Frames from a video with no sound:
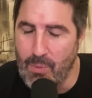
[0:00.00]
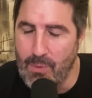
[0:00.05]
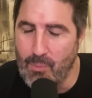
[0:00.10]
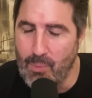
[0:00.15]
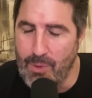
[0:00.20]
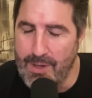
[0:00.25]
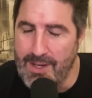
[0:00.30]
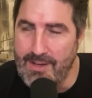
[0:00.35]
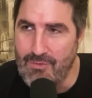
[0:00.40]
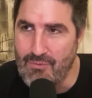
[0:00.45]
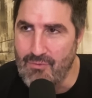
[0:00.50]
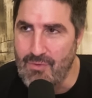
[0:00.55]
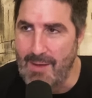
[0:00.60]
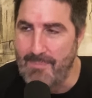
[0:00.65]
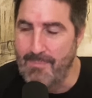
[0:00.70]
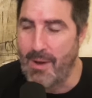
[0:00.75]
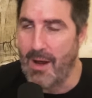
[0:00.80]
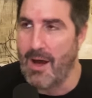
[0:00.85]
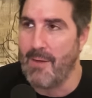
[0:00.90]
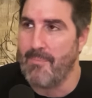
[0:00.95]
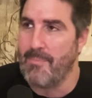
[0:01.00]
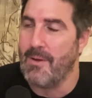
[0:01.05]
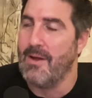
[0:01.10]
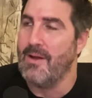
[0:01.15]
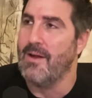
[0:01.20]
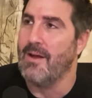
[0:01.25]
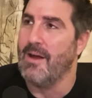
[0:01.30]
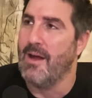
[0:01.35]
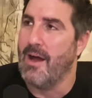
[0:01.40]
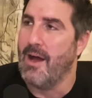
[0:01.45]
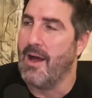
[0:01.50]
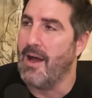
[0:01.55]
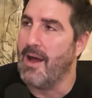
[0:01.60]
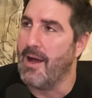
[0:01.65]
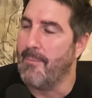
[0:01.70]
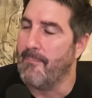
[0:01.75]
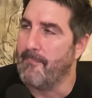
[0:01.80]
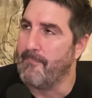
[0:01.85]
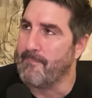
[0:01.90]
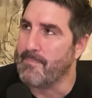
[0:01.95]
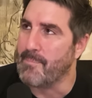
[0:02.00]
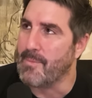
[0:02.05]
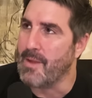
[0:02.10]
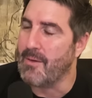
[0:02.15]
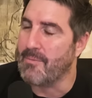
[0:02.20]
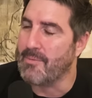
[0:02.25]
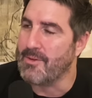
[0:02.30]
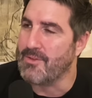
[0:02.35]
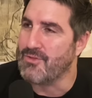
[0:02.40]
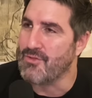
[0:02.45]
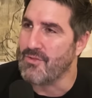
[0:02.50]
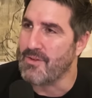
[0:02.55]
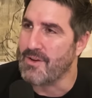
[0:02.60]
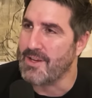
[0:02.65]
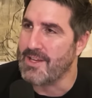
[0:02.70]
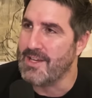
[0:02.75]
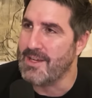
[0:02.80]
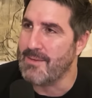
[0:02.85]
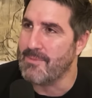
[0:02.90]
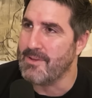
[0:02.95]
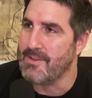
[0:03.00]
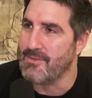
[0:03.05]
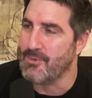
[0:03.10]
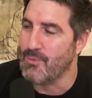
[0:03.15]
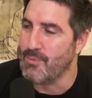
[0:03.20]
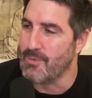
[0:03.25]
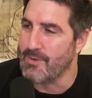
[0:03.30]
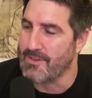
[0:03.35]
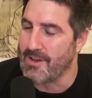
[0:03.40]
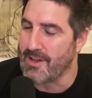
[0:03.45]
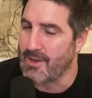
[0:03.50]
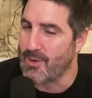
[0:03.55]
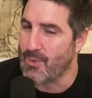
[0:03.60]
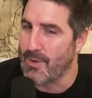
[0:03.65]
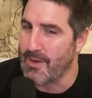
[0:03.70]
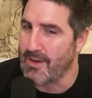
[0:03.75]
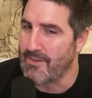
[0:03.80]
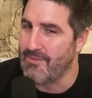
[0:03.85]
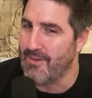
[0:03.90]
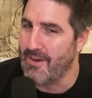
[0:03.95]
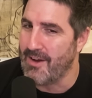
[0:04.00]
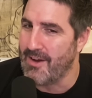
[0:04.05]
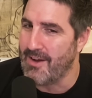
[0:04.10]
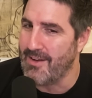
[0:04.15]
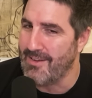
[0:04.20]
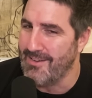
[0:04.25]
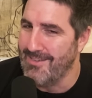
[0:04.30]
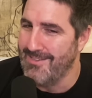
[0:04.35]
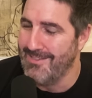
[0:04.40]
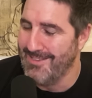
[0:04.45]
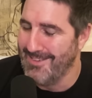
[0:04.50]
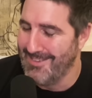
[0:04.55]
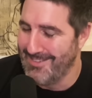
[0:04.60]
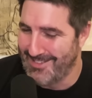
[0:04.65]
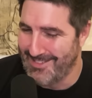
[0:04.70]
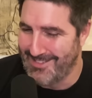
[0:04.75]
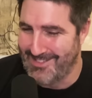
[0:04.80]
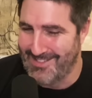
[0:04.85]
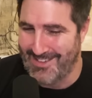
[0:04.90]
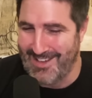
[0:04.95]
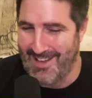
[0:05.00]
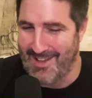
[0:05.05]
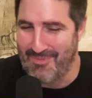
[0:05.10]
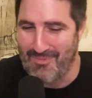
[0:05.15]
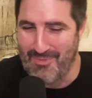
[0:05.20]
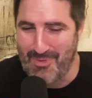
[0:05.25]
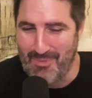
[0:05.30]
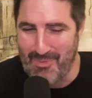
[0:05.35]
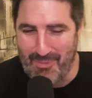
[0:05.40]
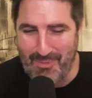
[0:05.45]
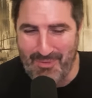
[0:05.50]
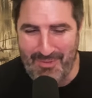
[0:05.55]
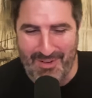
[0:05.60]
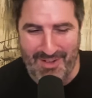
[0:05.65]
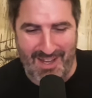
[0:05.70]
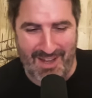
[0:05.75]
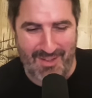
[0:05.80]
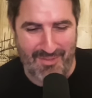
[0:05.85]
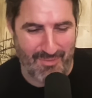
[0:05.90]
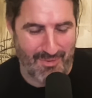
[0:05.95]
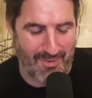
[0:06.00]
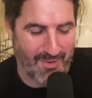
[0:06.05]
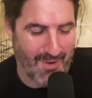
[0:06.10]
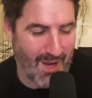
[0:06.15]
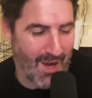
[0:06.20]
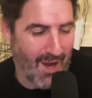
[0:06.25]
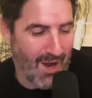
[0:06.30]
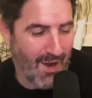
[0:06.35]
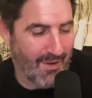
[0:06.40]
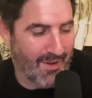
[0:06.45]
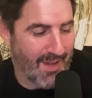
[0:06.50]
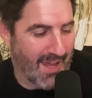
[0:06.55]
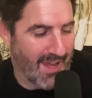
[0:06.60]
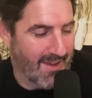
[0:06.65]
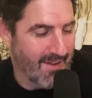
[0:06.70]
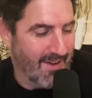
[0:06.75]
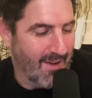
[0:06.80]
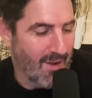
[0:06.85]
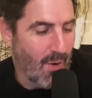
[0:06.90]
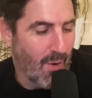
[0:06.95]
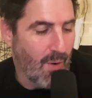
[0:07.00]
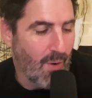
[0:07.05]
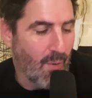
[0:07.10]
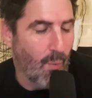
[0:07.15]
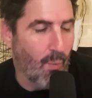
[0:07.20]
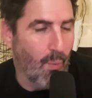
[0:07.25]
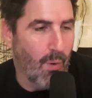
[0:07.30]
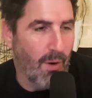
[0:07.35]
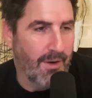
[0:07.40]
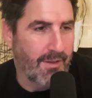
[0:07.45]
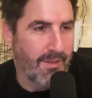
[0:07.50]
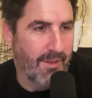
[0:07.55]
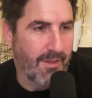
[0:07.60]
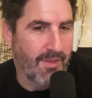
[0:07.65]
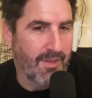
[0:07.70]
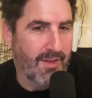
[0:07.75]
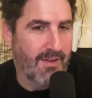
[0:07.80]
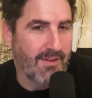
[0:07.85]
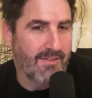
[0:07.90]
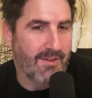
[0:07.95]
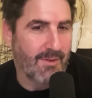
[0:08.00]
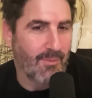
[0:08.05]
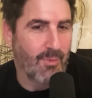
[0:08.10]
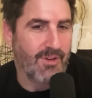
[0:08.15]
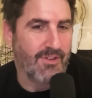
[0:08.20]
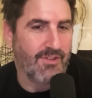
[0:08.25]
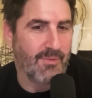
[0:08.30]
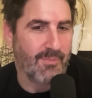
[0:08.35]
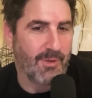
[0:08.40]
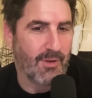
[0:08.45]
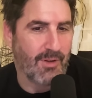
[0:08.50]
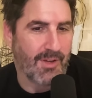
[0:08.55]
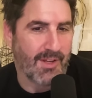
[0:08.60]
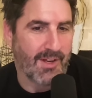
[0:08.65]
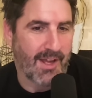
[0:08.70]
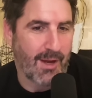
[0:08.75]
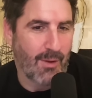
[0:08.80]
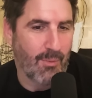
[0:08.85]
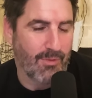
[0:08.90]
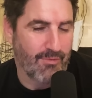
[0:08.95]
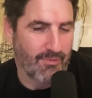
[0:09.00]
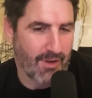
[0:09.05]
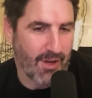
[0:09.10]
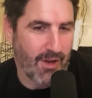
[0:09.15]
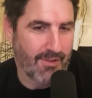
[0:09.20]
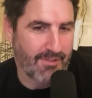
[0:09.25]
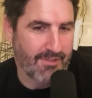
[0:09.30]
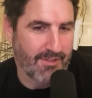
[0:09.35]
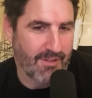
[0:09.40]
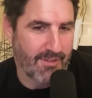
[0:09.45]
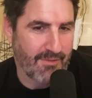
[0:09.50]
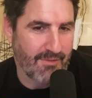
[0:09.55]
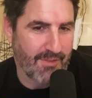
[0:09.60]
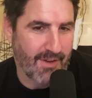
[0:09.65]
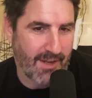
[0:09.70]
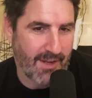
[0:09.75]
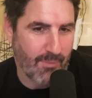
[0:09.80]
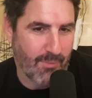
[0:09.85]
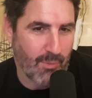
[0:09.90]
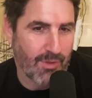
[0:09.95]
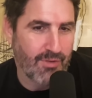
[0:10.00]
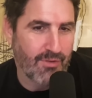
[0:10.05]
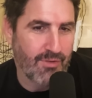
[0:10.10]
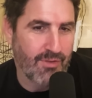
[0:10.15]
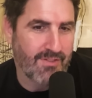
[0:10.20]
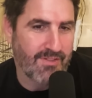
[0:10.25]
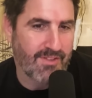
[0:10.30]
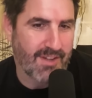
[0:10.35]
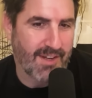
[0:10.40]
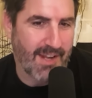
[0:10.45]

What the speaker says: need to wrap up. I'm going to try and keep this almost like quick fire just to get through what we've got to get through. Okay. What are the things that we should be looking out with regards to the Fed? What do you think is